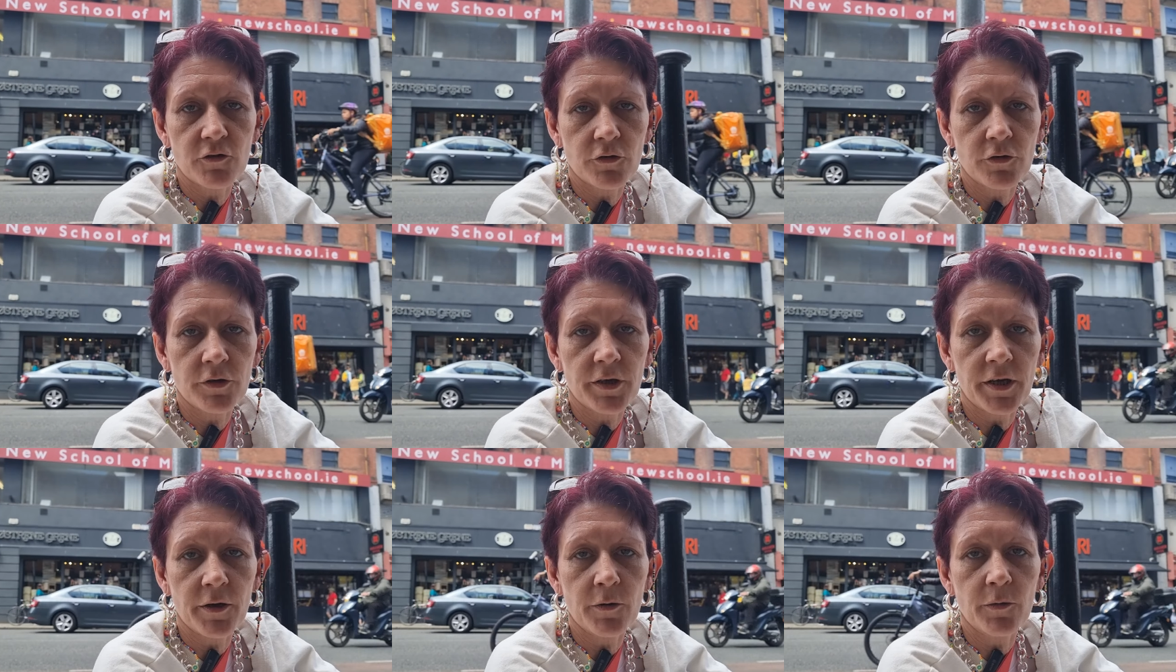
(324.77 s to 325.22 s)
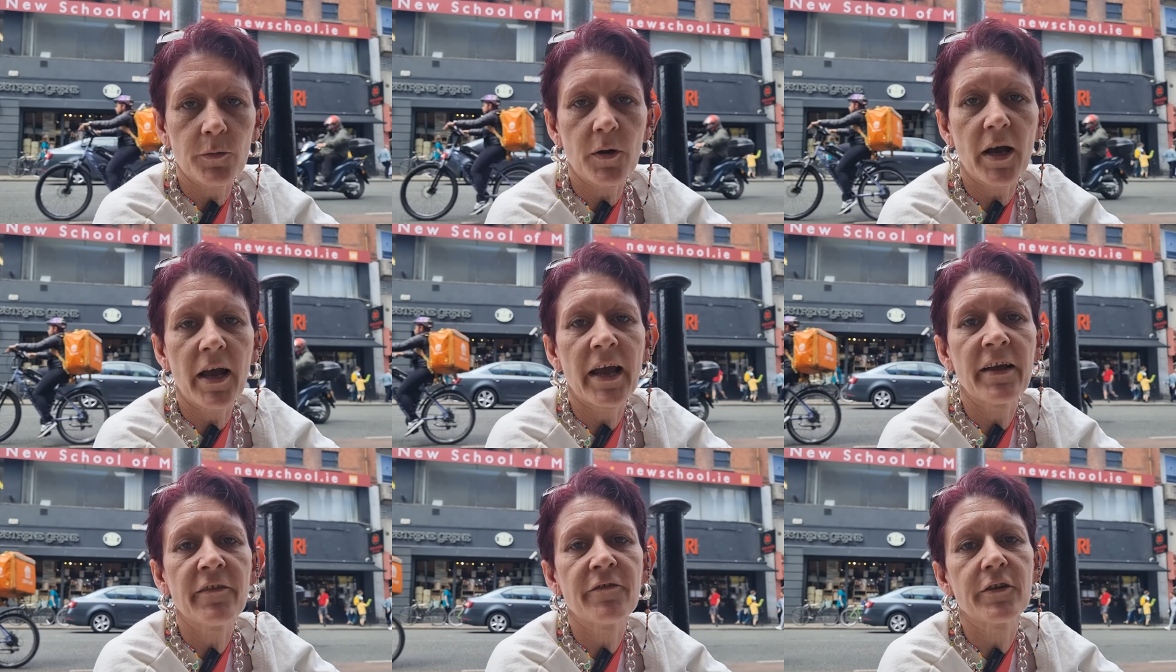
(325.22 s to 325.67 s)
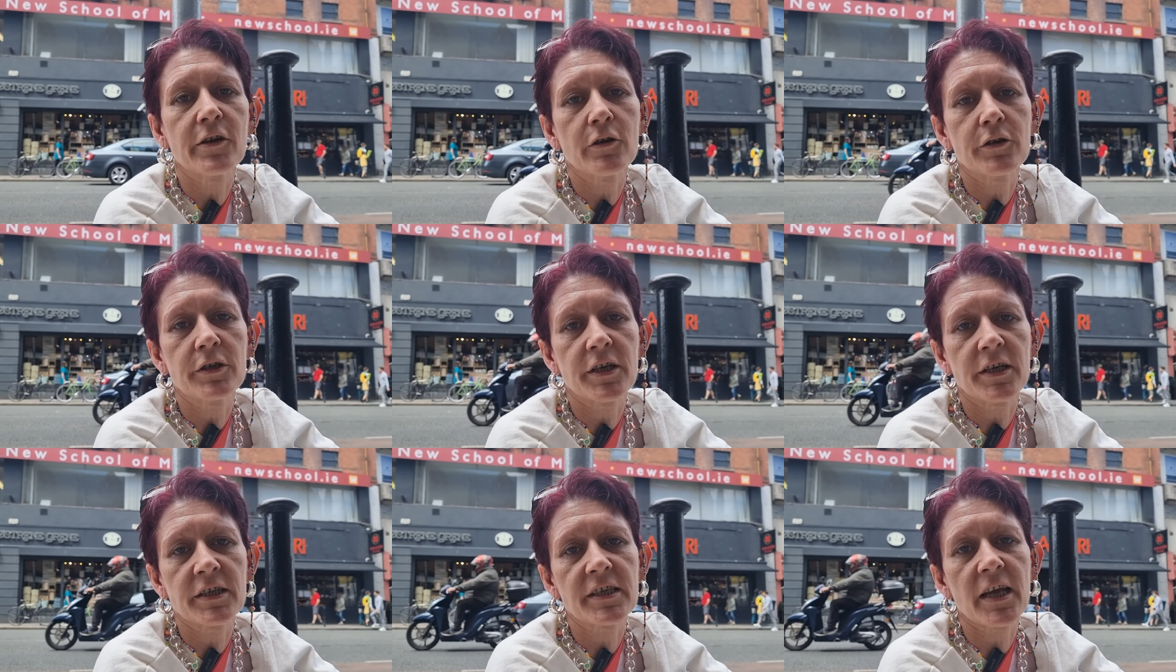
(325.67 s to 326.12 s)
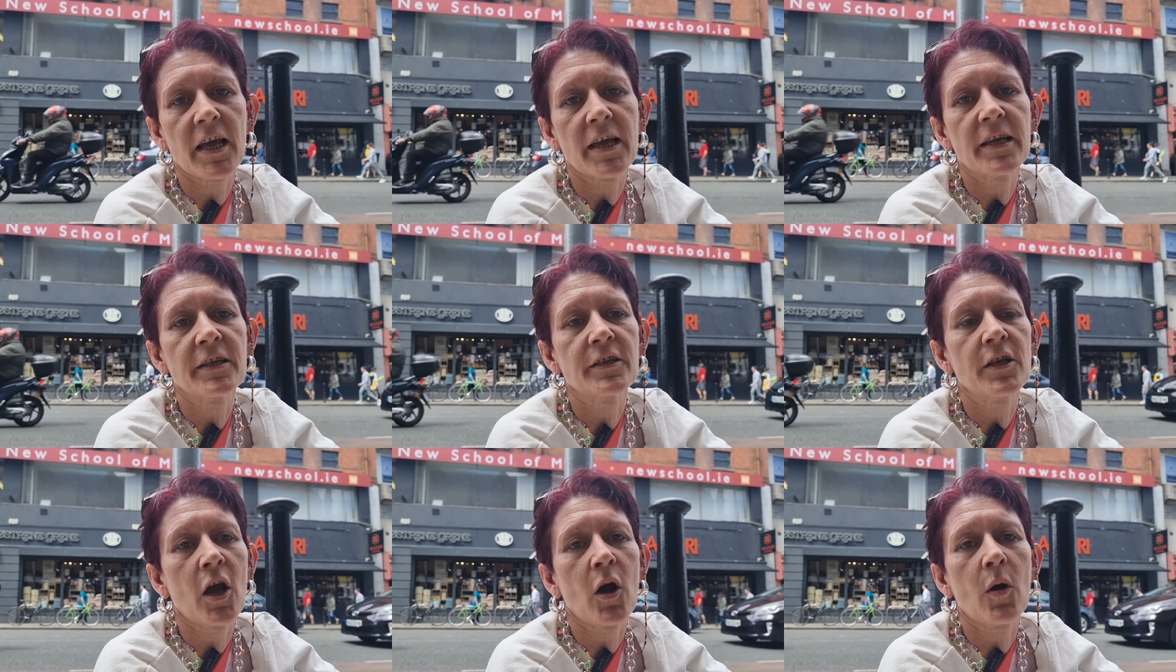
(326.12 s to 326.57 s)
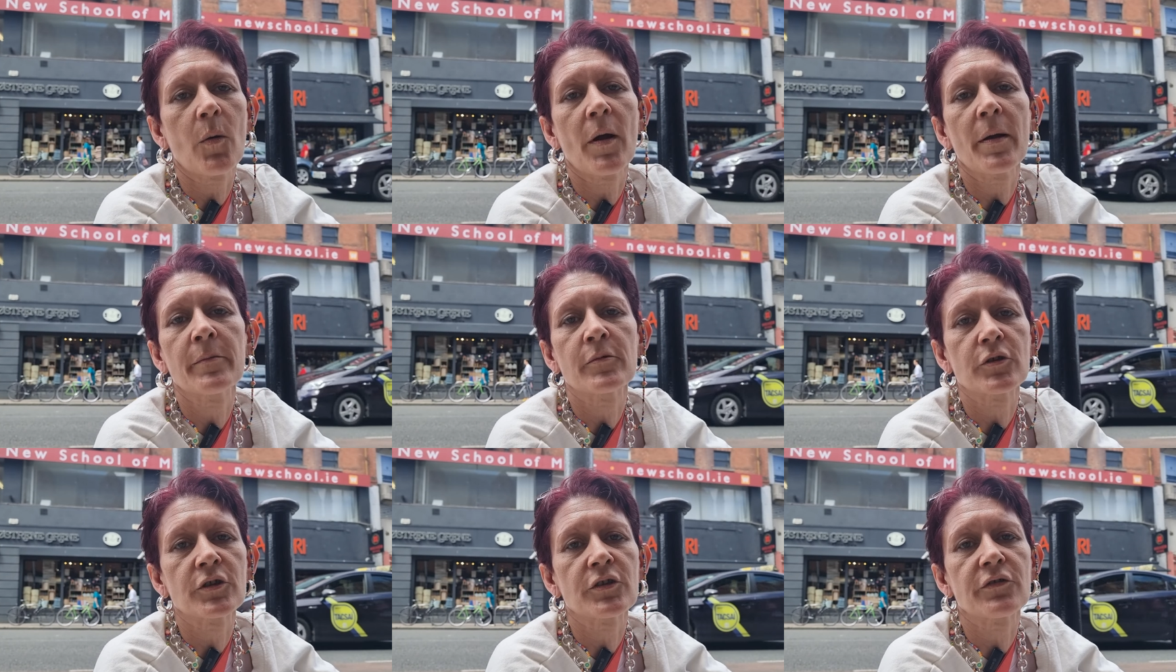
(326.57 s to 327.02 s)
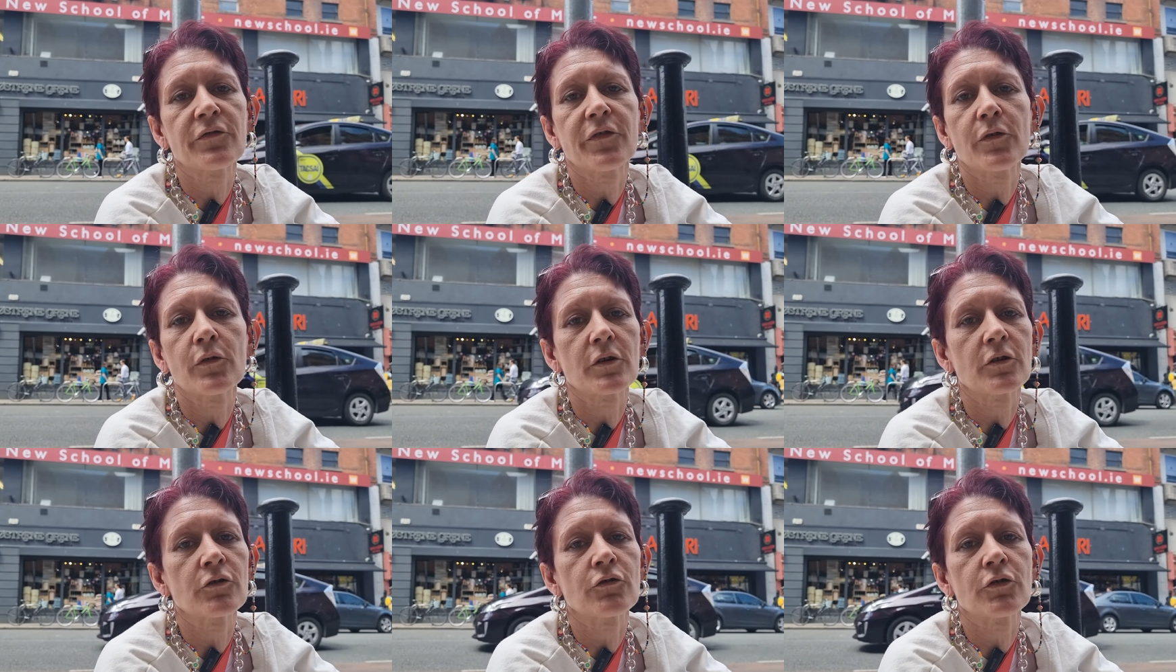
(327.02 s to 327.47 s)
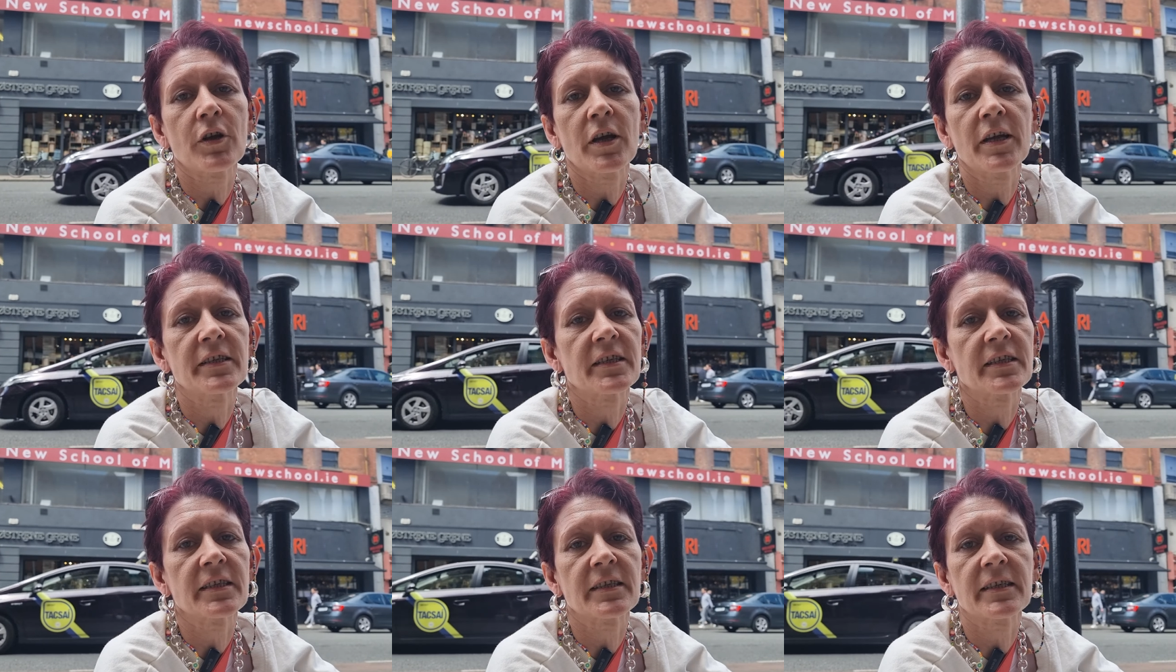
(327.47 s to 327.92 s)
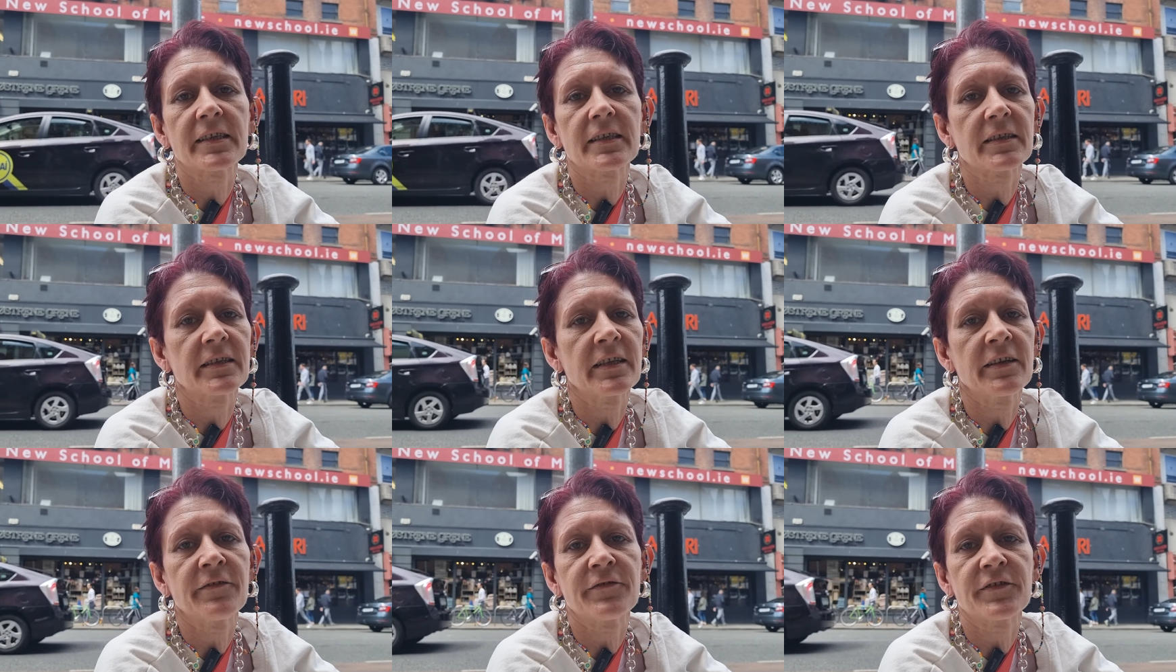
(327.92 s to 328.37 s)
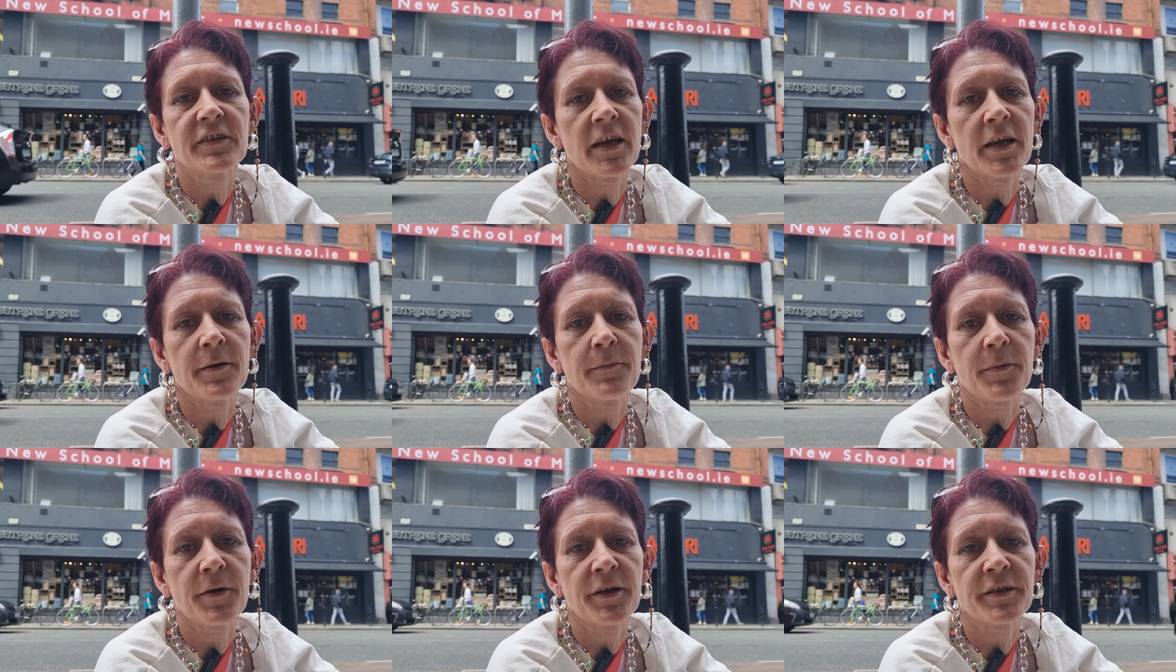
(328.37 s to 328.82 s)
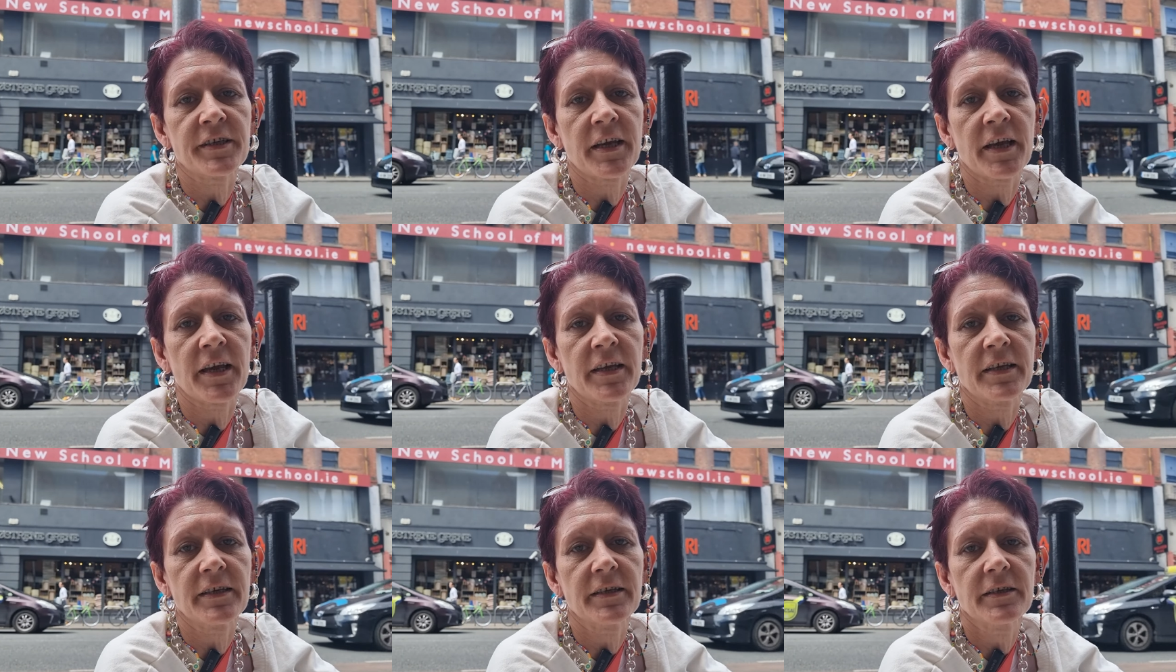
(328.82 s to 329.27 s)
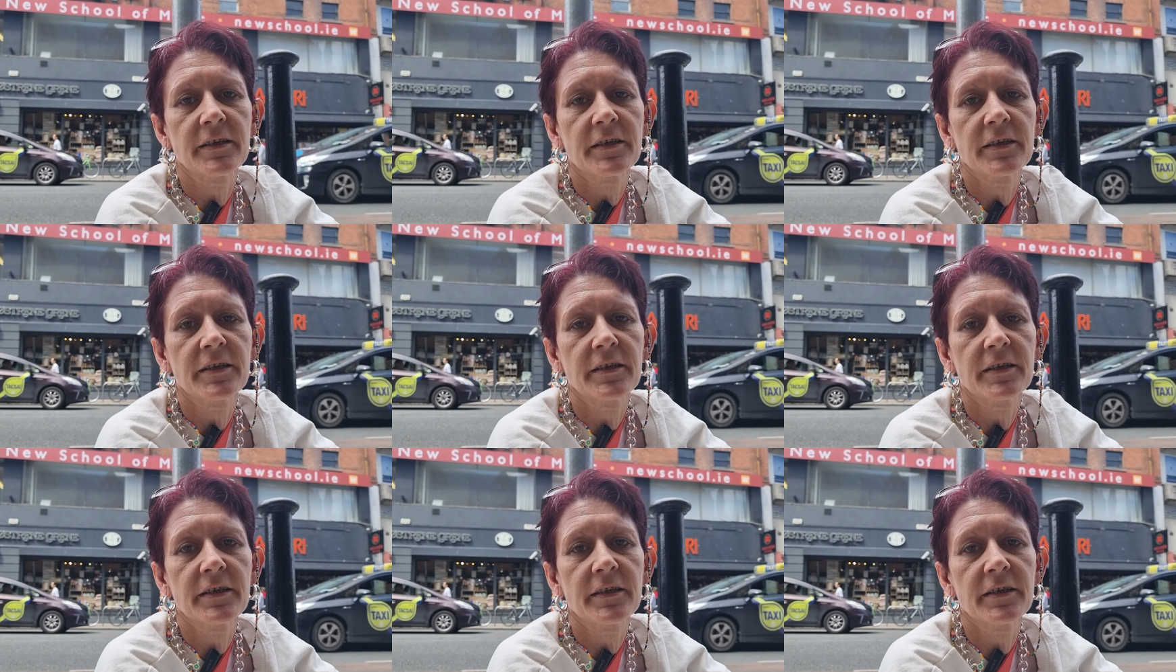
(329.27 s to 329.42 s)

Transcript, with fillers: strung out. Yeah. Every other day, no, I'm just fucking trying to live day by day.